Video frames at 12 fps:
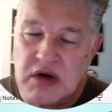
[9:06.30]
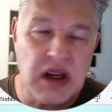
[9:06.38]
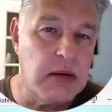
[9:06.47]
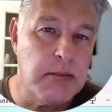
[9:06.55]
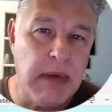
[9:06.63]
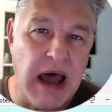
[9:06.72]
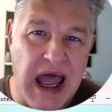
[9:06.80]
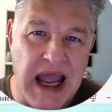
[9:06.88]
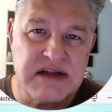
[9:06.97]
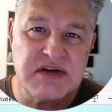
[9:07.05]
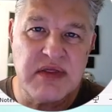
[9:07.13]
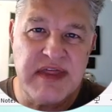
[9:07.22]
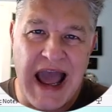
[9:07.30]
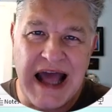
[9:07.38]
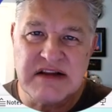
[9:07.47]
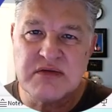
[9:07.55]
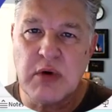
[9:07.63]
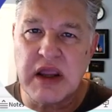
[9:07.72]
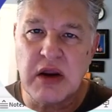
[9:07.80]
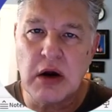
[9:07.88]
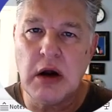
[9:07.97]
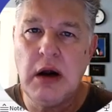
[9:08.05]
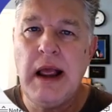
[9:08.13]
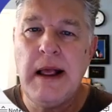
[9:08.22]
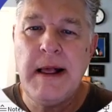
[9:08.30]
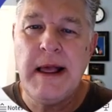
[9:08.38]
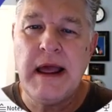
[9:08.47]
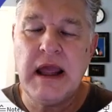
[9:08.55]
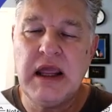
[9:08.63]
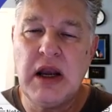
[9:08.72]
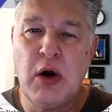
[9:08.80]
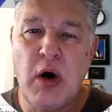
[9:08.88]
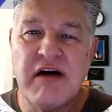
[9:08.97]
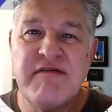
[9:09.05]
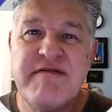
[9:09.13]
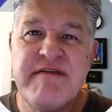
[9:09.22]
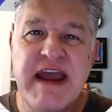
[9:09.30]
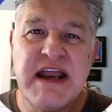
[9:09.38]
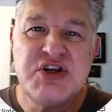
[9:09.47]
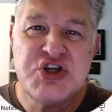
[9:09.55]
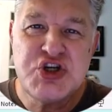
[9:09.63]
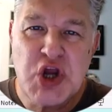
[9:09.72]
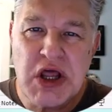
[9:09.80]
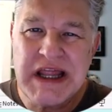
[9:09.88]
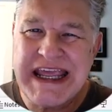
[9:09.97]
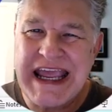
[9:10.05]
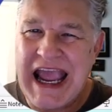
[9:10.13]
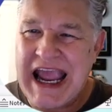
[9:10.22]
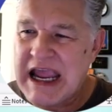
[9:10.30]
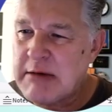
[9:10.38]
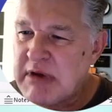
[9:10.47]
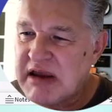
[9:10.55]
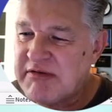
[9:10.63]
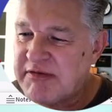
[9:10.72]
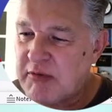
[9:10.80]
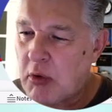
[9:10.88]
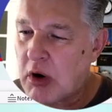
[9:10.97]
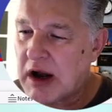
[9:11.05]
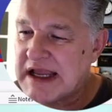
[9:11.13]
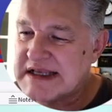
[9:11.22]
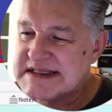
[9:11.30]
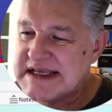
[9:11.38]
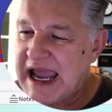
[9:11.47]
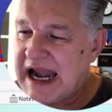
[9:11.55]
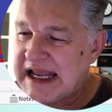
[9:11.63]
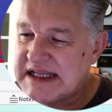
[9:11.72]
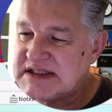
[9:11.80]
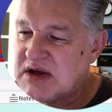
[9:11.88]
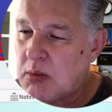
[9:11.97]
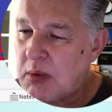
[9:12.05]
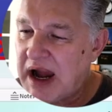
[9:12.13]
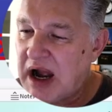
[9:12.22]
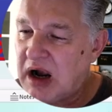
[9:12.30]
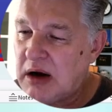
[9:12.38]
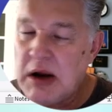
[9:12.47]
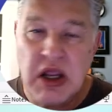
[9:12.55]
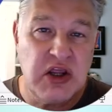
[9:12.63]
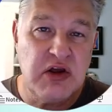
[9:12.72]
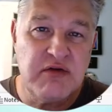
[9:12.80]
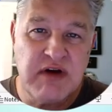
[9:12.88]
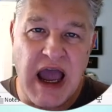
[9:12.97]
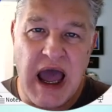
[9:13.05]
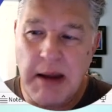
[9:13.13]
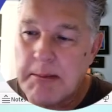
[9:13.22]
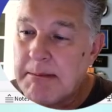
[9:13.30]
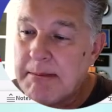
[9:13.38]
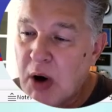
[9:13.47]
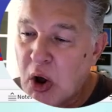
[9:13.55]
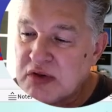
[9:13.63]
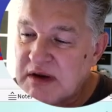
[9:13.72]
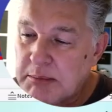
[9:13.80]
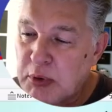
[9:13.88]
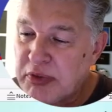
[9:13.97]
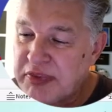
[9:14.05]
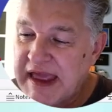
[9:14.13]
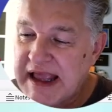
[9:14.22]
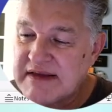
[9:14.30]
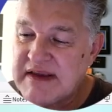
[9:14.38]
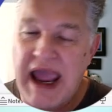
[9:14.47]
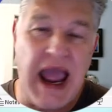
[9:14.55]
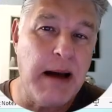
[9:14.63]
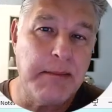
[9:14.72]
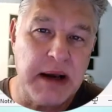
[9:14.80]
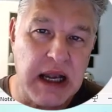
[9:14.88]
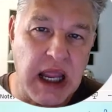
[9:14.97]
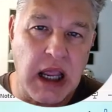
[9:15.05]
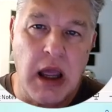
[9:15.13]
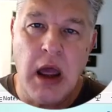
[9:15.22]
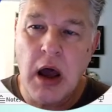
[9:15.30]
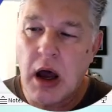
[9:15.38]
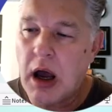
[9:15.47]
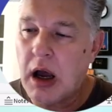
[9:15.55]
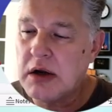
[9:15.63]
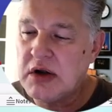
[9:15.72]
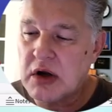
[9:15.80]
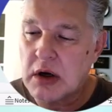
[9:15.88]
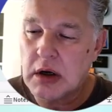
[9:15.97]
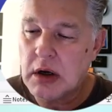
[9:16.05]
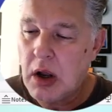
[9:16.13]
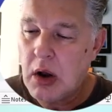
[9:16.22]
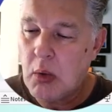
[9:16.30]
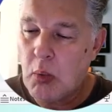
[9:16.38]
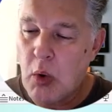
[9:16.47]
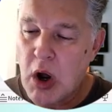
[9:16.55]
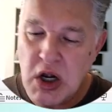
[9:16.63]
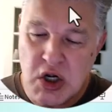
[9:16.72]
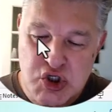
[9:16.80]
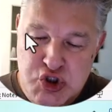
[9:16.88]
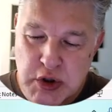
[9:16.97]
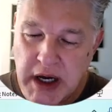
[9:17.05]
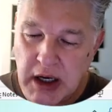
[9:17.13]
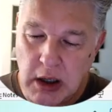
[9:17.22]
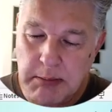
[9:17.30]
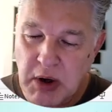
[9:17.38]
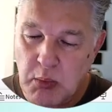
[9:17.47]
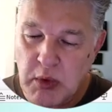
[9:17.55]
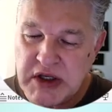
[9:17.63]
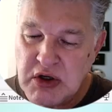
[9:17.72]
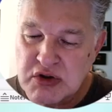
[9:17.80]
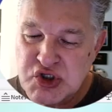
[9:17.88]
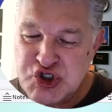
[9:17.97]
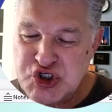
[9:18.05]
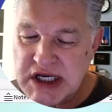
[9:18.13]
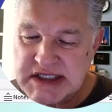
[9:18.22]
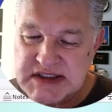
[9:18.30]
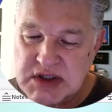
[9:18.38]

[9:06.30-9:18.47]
combined. So that's what you're eventually aiming for, is getting to where you've got multiple things happening under one trigger. But when you're just